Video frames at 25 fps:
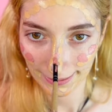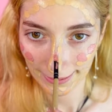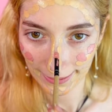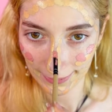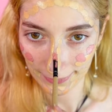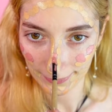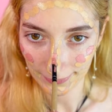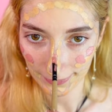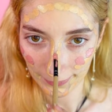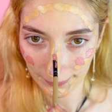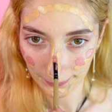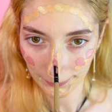I
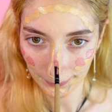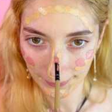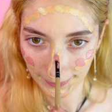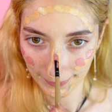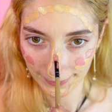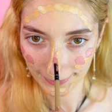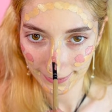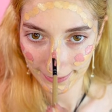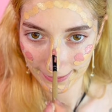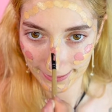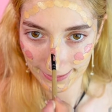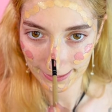will put
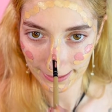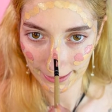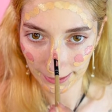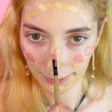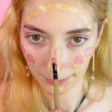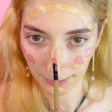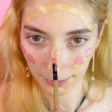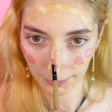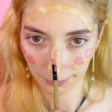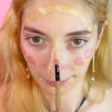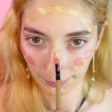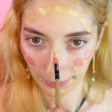some
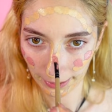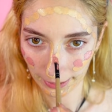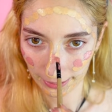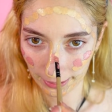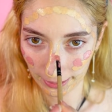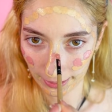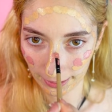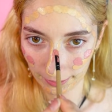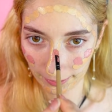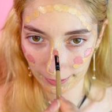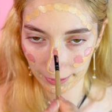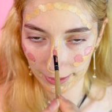on my
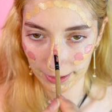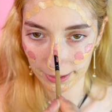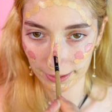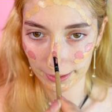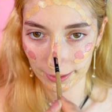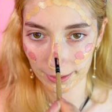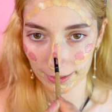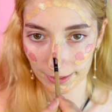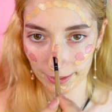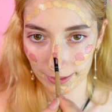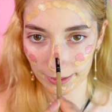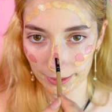nose
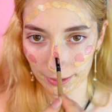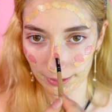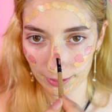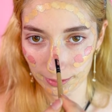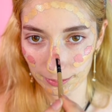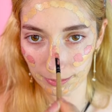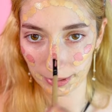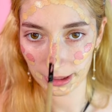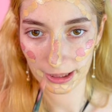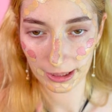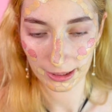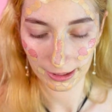too,
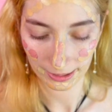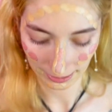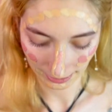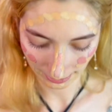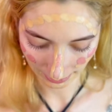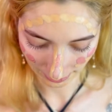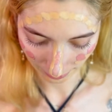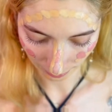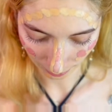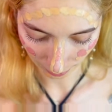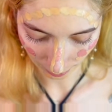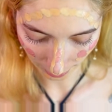because
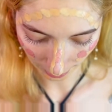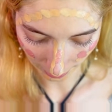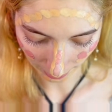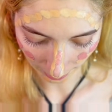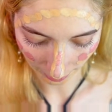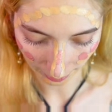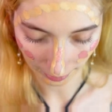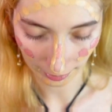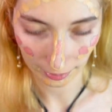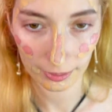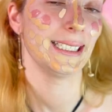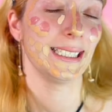why
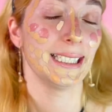not?